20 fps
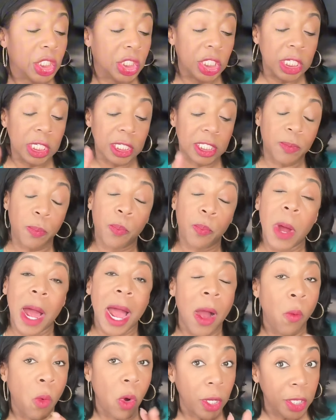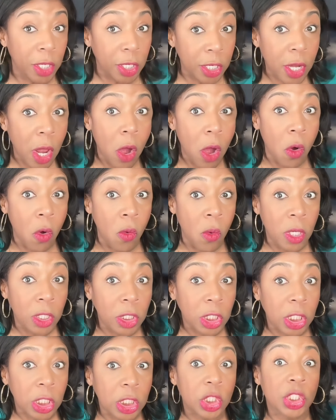she is, I want you to know,
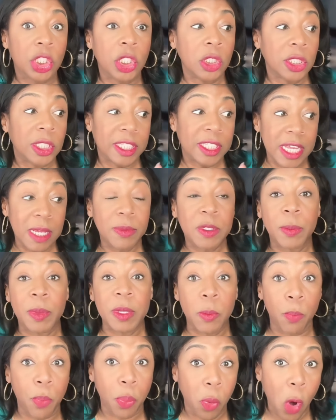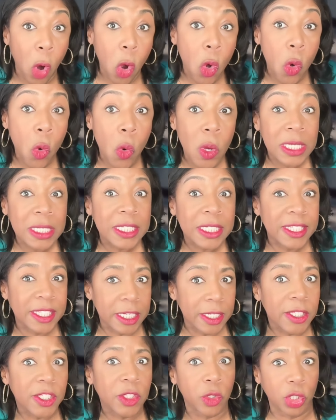she seemed to be
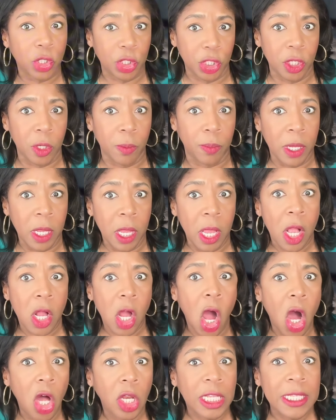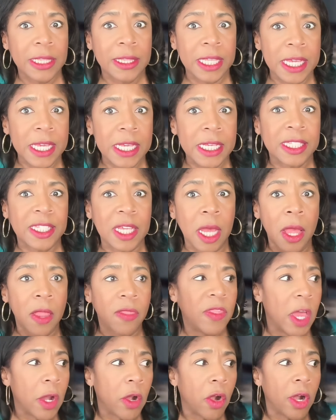pro-censorship, calling things
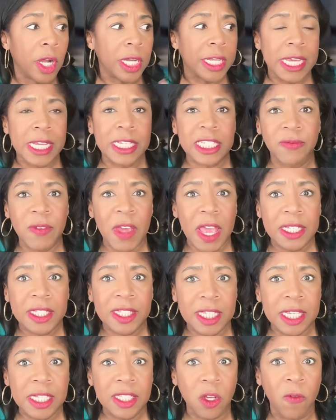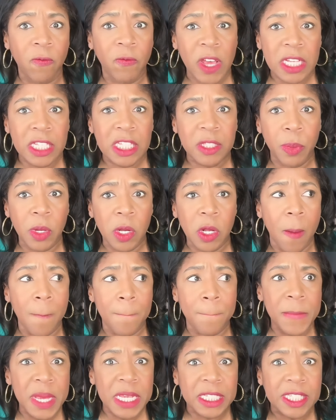that are against vaccines on Facebook
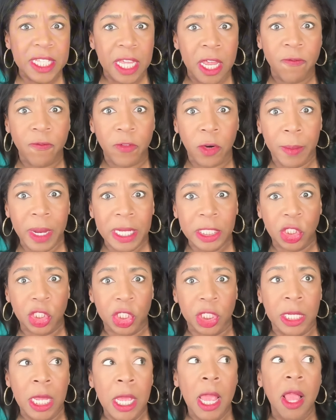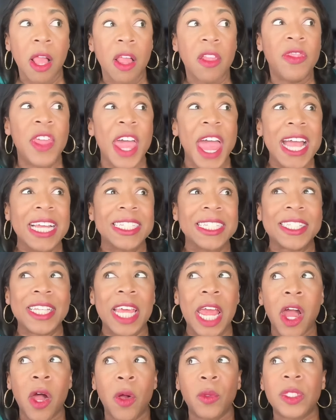misinformation. That
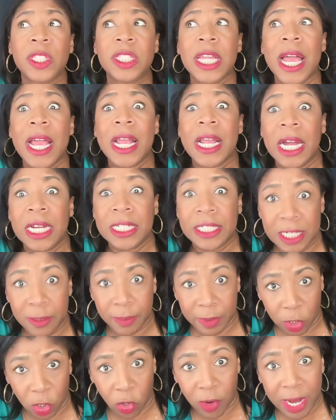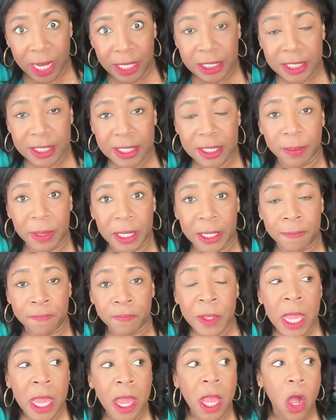sounds like a Democrat to me,
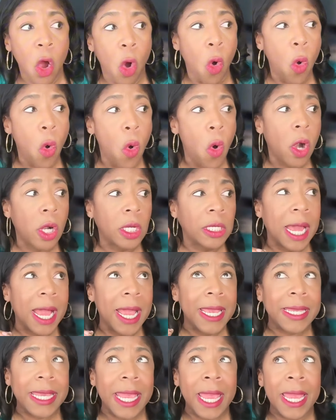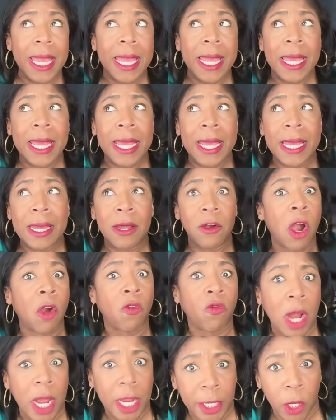or like a
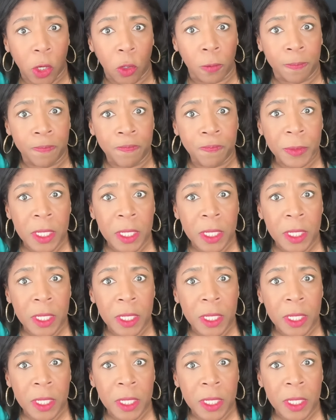rhino.